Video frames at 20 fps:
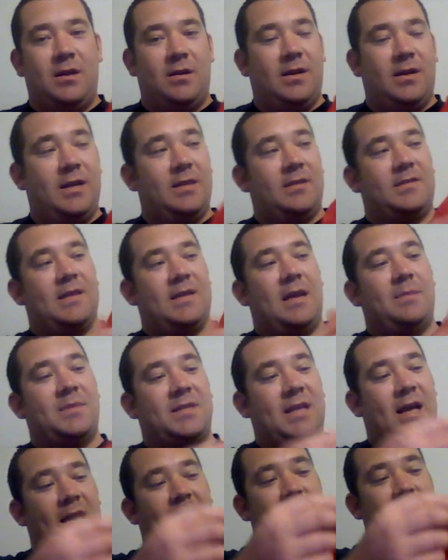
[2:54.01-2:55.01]
You're getting the same
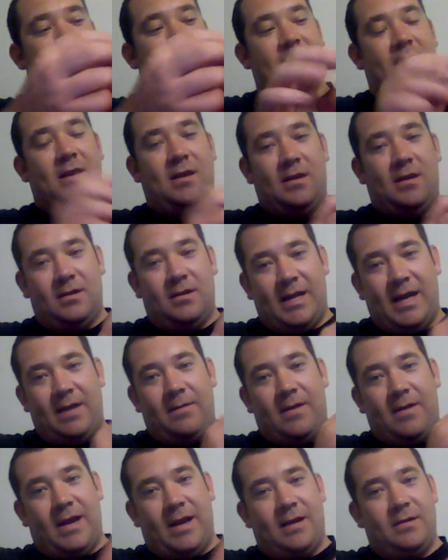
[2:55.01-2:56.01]
size
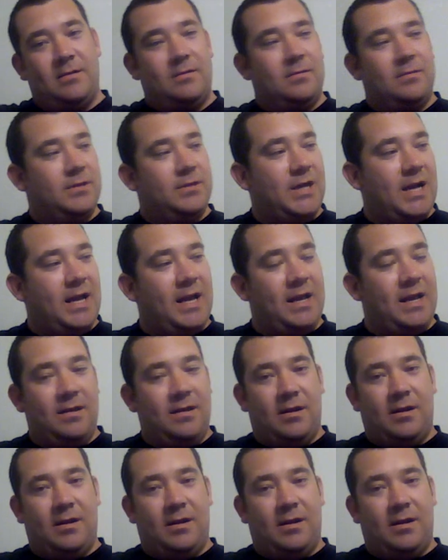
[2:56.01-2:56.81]
dead rag, giant.